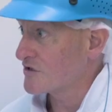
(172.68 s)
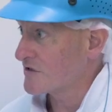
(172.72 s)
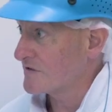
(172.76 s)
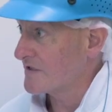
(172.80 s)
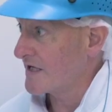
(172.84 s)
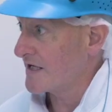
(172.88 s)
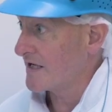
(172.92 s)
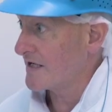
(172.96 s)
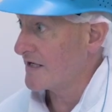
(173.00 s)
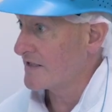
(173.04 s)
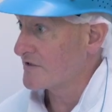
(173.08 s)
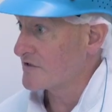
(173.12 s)

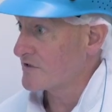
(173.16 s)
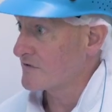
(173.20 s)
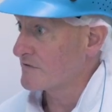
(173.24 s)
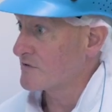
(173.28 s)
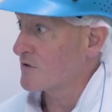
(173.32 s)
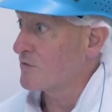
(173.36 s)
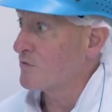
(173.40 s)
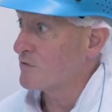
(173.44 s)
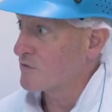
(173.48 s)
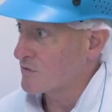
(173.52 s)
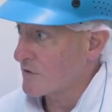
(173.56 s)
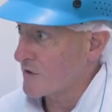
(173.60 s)
to uh,
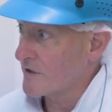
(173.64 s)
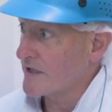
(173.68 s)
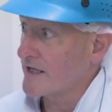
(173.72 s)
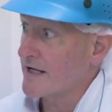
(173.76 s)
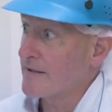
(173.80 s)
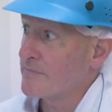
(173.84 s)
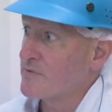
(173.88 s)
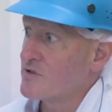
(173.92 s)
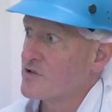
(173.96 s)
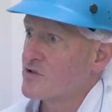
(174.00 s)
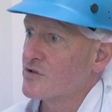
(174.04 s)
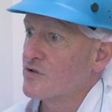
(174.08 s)
school,
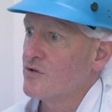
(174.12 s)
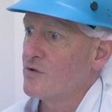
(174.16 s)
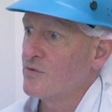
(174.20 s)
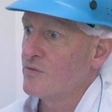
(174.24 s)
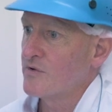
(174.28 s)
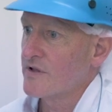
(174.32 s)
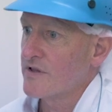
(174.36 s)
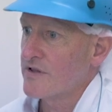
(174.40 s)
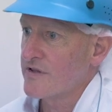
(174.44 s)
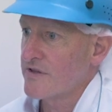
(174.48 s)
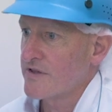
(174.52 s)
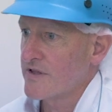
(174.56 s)
growing up in school
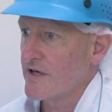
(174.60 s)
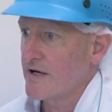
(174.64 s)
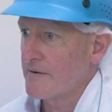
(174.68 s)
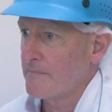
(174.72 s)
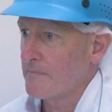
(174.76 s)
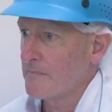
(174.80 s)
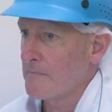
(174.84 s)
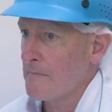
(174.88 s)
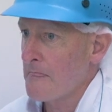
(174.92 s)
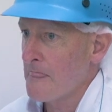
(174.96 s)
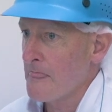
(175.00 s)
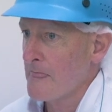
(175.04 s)
with
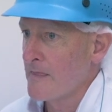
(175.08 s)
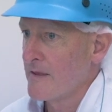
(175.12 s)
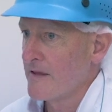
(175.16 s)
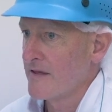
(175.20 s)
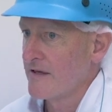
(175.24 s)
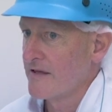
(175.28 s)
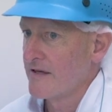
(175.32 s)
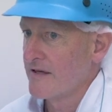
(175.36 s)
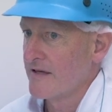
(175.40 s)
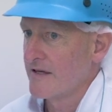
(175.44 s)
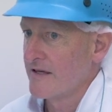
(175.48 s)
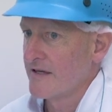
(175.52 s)
um,
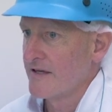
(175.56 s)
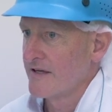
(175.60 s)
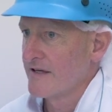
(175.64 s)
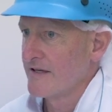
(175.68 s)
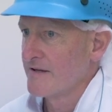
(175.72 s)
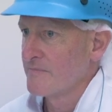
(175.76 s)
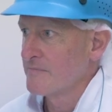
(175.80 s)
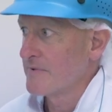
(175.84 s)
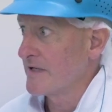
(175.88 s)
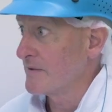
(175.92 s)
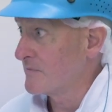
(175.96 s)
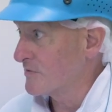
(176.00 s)

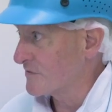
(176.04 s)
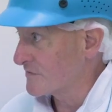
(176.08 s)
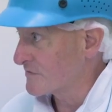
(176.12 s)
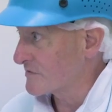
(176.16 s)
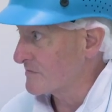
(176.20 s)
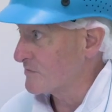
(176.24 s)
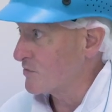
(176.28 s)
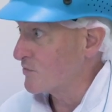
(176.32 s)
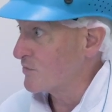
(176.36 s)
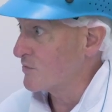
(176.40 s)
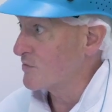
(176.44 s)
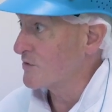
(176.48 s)
people
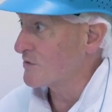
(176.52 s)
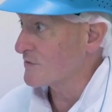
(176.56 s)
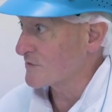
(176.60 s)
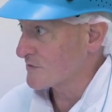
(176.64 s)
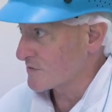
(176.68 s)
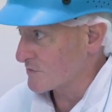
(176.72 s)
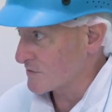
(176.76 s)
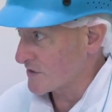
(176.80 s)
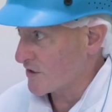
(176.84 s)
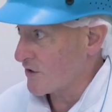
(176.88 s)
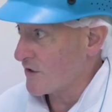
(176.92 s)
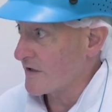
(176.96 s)
from all
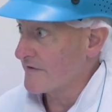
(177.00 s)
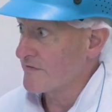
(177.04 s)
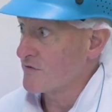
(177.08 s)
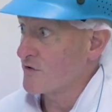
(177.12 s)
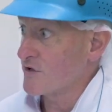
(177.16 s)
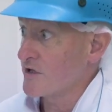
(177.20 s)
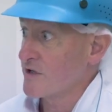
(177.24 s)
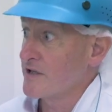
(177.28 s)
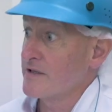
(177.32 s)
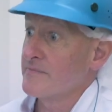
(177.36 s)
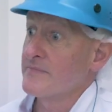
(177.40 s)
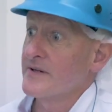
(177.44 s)
walks of life,
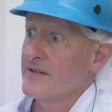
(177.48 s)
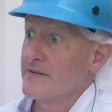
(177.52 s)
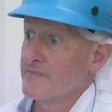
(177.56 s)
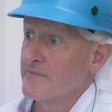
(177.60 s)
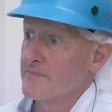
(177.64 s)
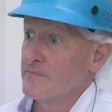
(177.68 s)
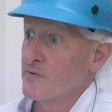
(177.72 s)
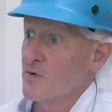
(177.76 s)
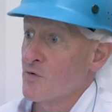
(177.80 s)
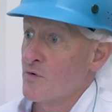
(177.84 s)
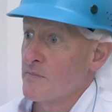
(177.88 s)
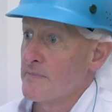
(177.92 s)
not only but
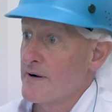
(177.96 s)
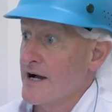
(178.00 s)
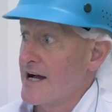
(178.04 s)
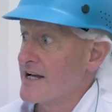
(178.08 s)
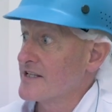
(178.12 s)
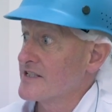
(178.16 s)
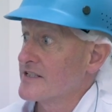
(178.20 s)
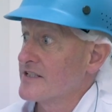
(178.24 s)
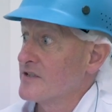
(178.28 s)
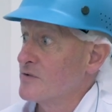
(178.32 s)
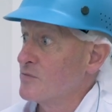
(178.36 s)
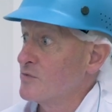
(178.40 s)
all
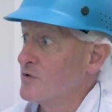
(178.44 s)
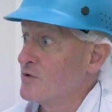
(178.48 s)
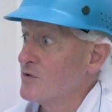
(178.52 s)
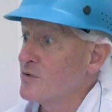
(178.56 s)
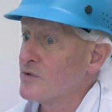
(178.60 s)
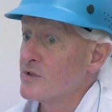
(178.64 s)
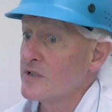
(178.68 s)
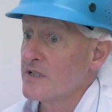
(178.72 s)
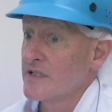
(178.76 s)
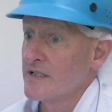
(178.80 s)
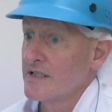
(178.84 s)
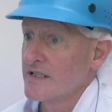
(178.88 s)
parts of the
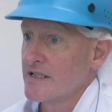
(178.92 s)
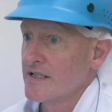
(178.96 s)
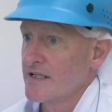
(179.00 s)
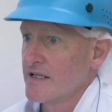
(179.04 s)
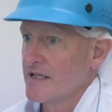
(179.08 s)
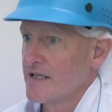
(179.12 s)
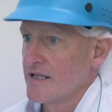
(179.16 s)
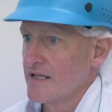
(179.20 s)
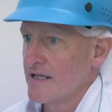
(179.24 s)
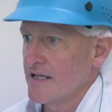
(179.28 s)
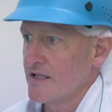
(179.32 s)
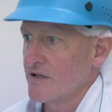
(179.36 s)
world
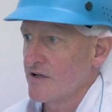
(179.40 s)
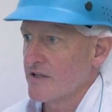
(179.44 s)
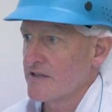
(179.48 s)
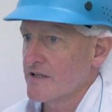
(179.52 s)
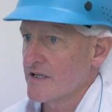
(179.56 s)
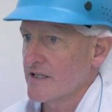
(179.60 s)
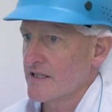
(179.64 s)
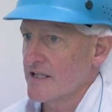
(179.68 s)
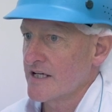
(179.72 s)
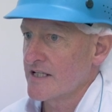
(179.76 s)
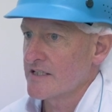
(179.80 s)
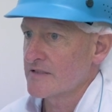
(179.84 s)
and I
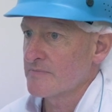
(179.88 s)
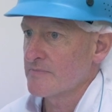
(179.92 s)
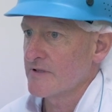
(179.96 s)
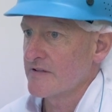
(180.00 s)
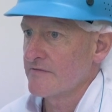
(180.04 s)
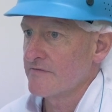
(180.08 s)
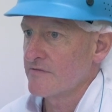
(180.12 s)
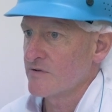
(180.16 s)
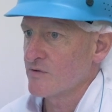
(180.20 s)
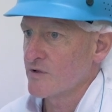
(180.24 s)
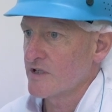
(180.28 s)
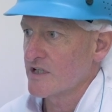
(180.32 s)
think that's
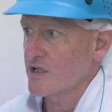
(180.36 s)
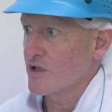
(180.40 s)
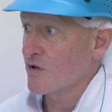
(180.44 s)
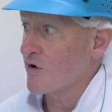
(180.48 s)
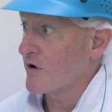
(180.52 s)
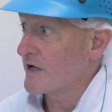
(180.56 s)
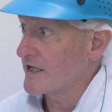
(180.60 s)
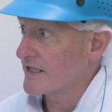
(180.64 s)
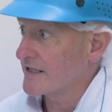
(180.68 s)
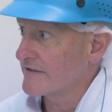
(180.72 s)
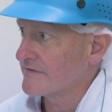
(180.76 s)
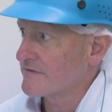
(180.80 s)
been very
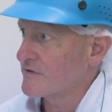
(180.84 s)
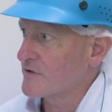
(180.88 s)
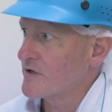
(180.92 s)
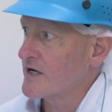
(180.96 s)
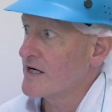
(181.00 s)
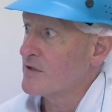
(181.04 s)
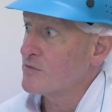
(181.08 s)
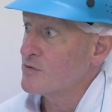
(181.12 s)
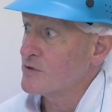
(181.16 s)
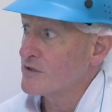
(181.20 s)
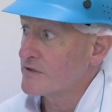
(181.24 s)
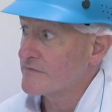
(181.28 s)
enlightening for
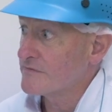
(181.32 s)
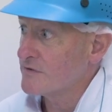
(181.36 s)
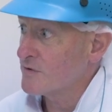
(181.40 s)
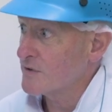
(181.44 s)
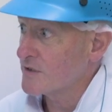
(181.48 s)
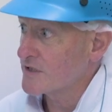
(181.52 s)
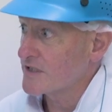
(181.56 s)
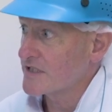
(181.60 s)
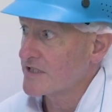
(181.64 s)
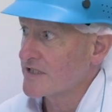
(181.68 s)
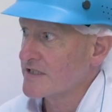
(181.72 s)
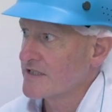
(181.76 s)
our
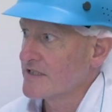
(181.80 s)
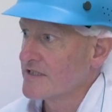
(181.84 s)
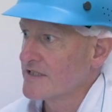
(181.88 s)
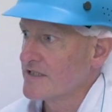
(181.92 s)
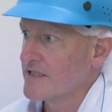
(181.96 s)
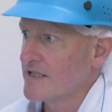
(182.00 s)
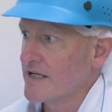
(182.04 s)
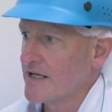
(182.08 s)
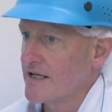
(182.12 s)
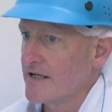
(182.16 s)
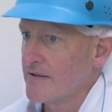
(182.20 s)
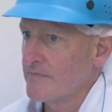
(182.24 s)
workforce.
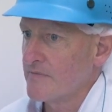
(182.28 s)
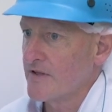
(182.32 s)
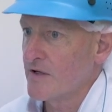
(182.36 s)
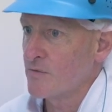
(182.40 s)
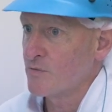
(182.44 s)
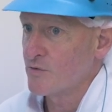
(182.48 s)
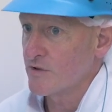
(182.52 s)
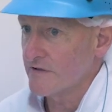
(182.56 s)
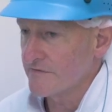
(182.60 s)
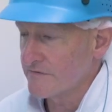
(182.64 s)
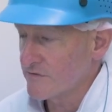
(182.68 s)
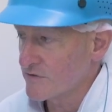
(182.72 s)
Um,
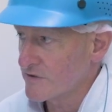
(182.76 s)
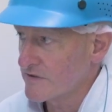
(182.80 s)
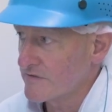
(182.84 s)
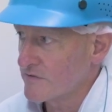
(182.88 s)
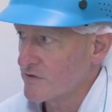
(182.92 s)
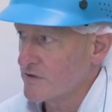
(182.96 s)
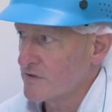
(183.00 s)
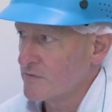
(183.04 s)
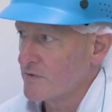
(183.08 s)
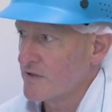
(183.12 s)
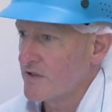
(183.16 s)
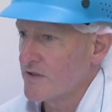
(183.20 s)
they work very,
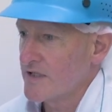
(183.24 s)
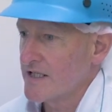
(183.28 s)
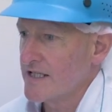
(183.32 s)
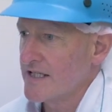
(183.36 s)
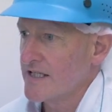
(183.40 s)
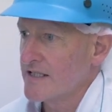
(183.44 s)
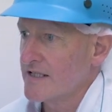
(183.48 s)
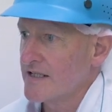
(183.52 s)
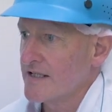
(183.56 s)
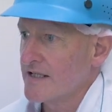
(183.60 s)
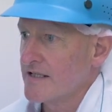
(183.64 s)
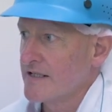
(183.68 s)
very well
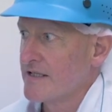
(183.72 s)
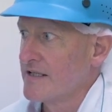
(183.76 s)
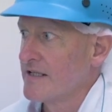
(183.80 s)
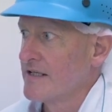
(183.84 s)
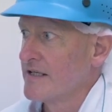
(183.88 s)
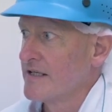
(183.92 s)
together